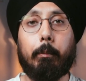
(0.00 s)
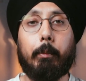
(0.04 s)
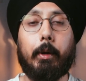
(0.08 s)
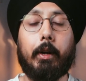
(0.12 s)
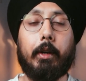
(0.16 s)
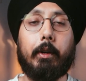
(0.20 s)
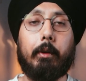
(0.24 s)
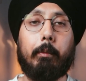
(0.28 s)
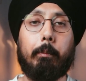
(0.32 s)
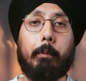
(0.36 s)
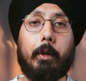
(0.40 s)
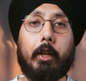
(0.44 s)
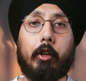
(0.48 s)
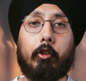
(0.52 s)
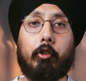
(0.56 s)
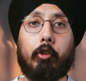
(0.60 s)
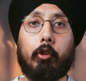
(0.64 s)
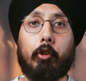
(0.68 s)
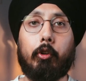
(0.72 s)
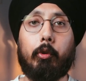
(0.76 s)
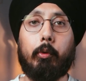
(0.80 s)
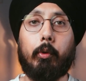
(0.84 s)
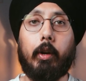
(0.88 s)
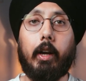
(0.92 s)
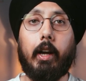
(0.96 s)
but make
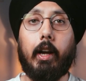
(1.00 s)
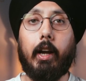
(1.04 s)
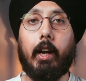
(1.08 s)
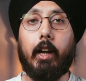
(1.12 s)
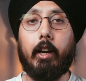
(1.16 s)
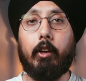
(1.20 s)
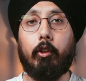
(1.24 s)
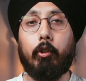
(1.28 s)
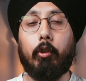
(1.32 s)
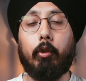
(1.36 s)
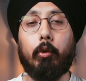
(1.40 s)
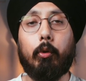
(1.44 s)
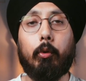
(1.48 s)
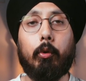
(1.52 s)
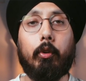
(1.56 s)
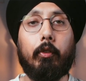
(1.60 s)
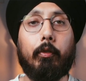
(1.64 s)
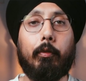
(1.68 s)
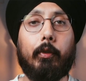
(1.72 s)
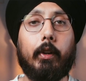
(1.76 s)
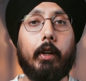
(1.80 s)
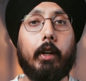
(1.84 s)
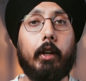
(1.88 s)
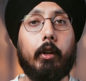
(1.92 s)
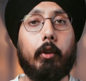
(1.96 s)
sure you add your own
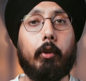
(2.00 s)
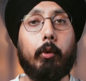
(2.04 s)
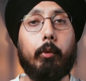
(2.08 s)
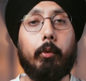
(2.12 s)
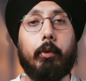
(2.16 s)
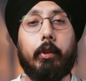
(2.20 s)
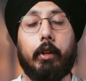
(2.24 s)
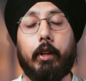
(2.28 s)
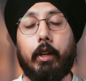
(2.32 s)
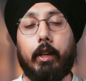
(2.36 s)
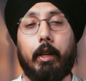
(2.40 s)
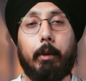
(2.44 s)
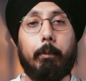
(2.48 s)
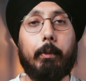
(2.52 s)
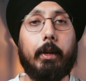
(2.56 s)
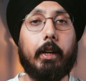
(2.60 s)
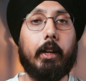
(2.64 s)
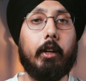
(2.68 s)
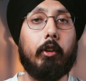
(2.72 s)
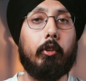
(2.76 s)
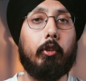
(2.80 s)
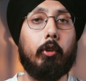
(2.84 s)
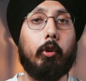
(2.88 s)
flair to really make it